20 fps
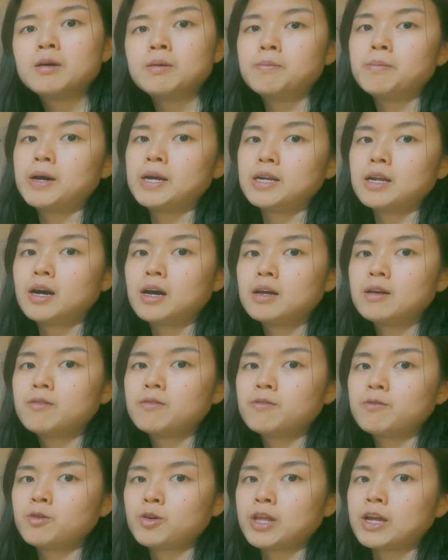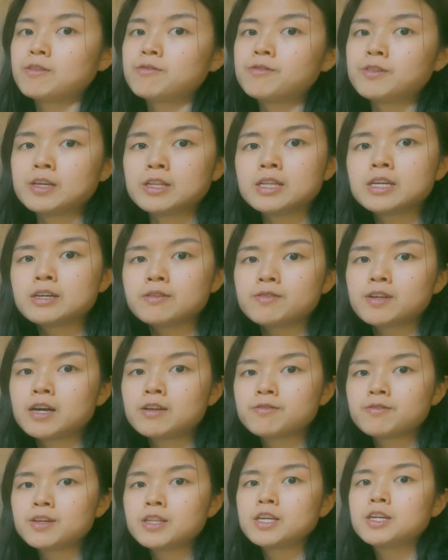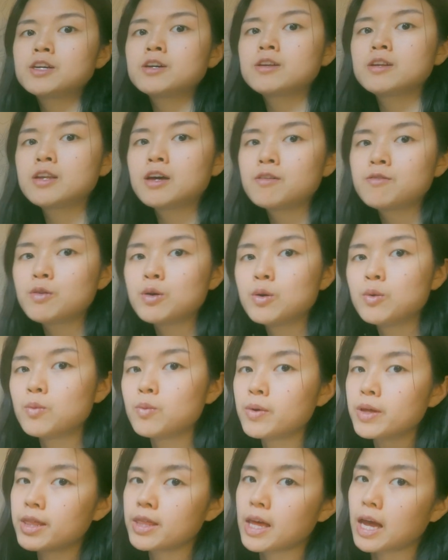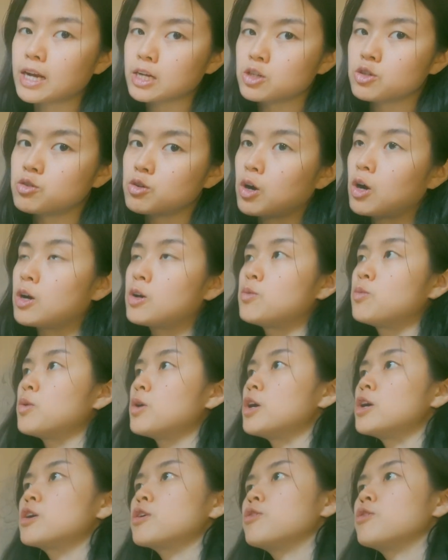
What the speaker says: for that feeling of not feeling good enough with extra hard work,